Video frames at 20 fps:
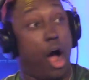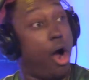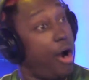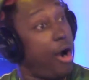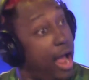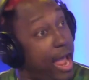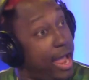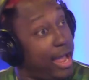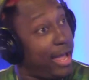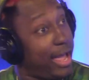
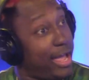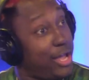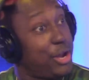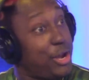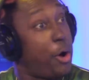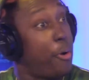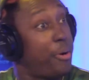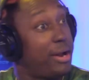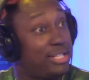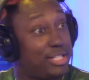right," you
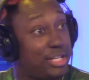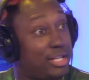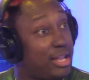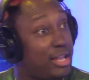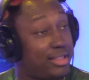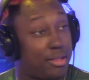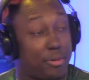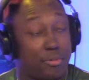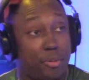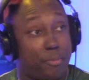know. And then she
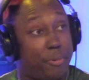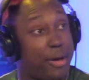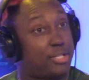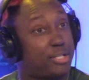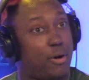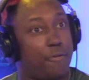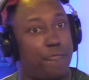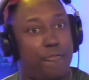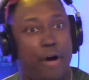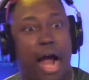let the
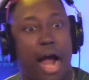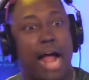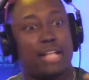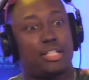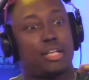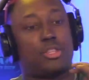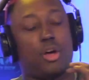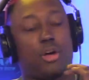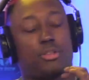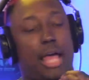place on fire. I
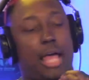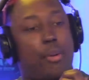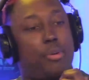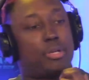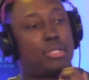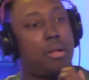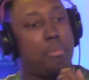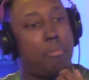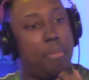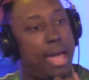just thought that
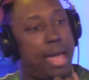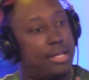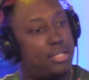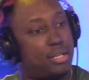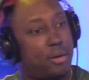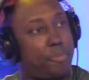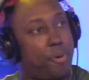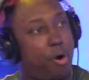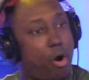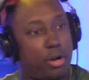was an
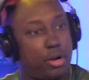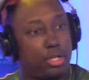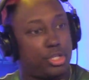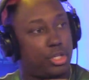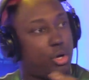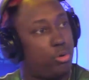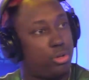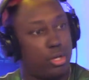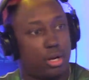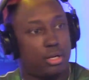amazing part to
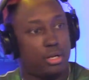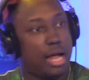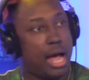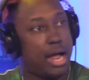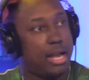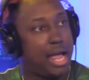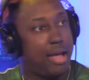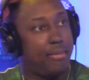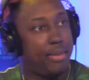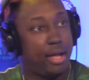show their
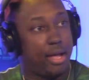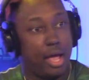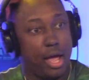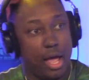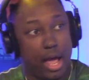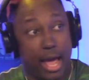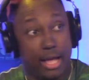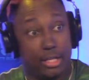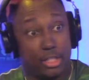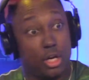dynamic
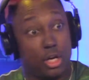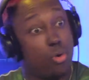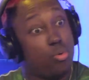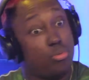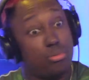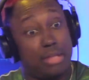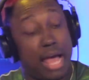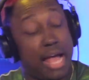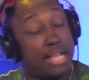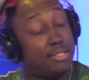and
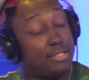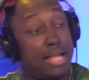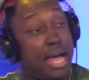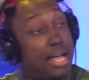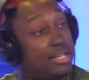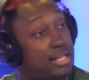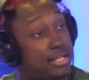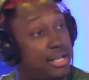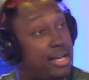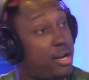show that's
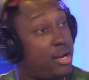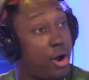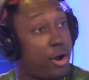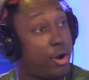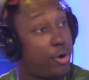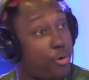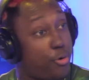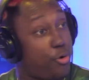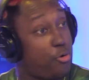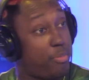the leader of
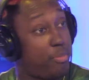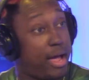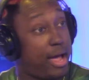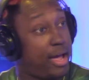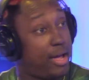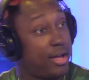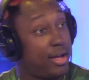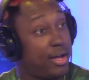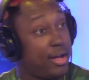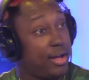the group,
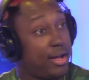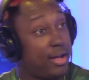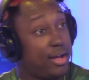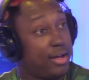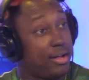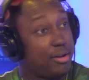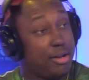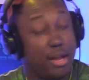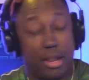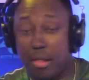man.
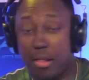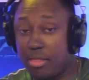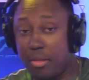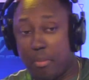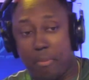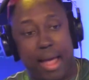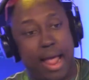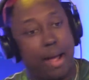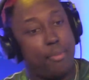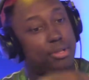The
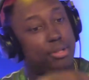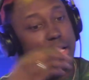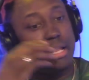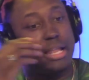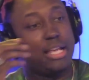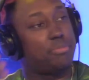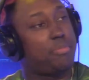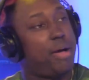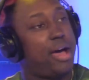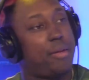man with the
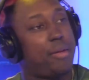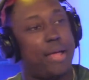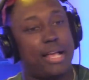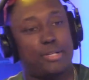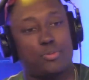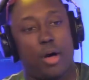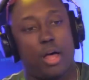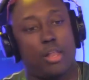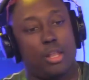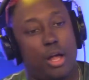least amount of
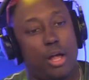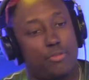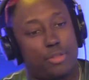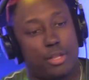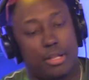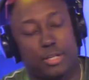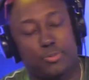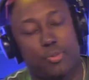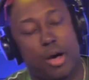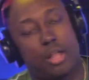that's why I love
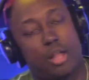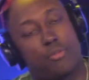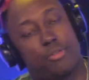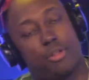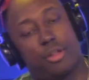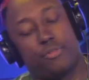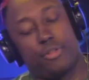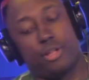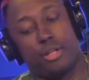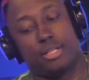
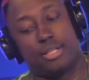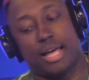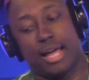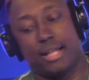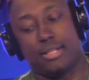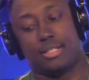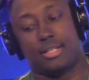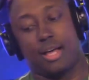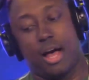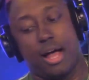the
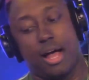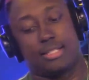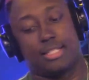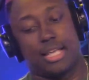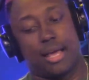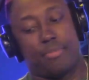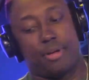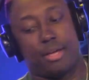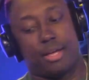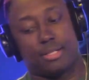Titans
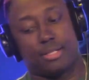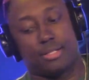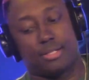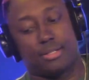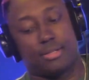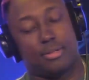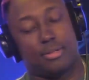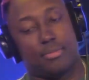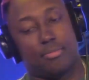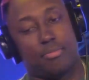concept, because
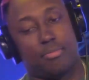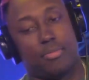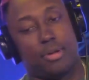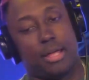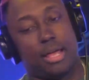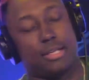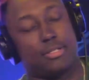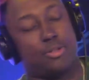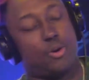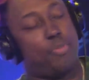
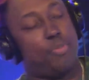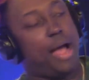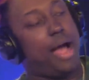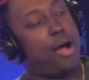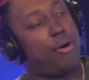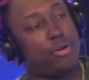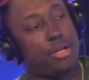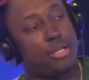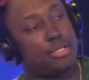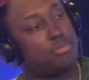he has no
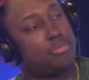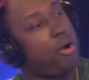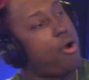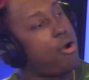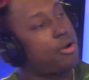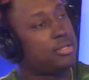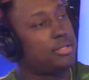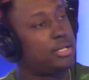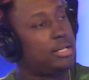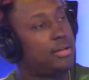power. He's
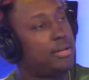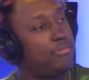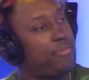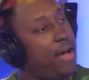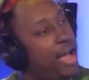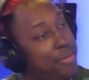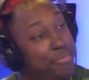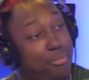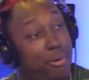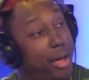smart and he can
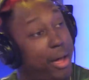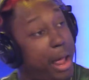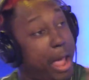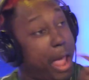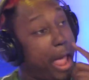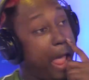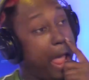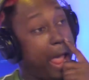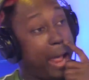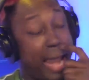fight, but
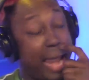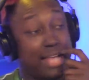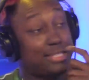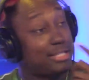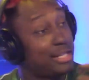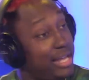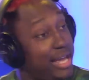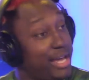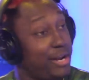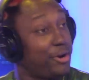that's
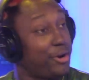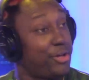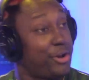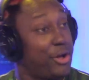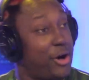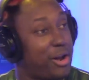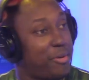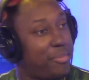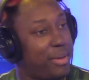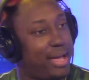the leader. You
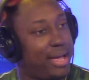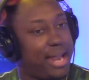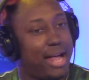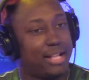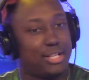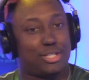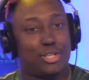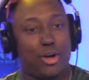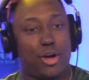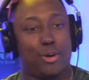know what I mean?
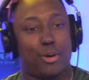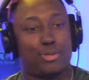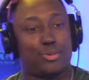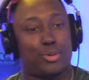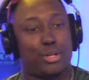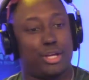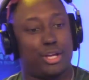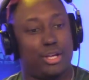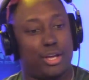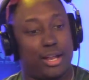I just thought it was
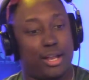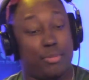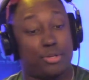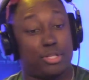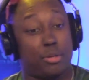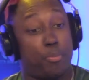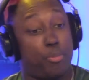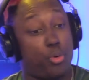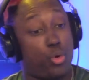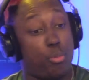really good. It
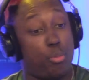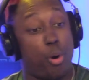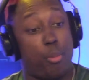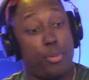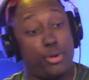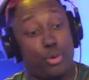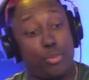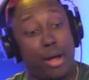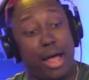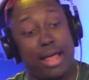was a brutal
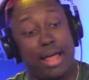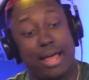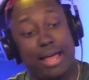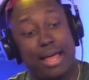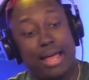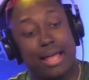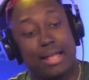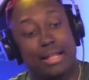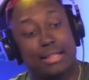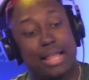moment. You're right.
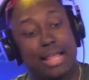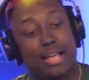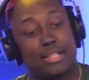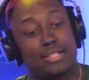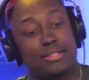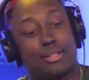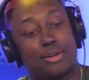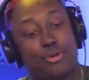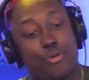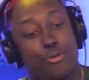That
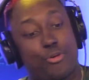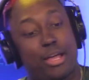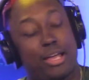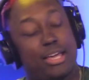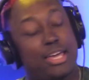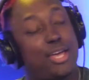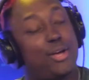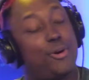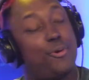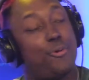Corey
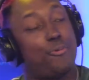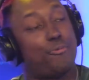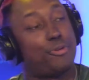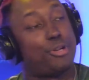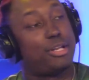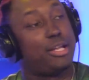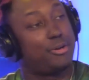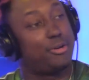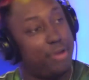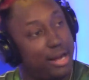killed for
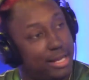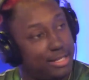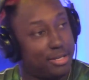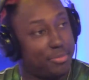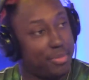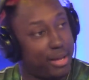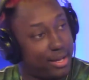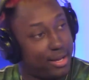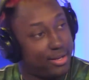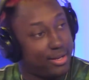Dick
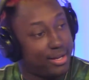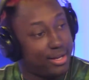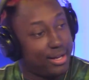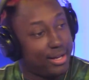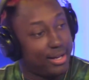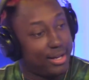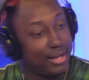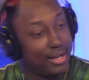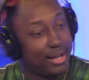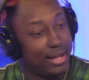Grayson, man.
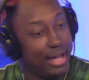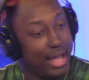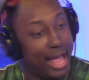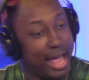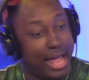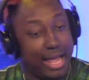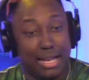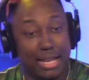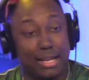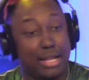Yeah.
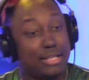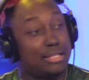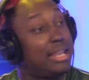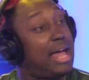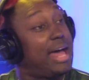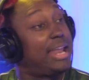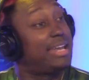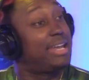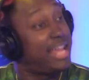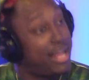And there's a
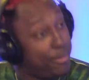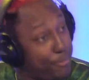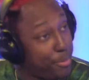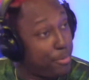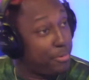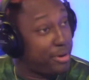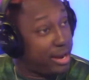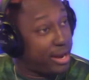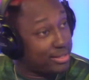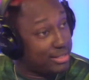lot of dead
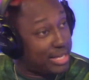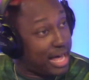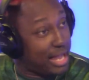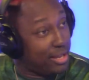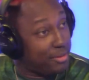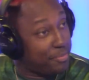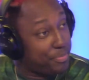people in that asylum.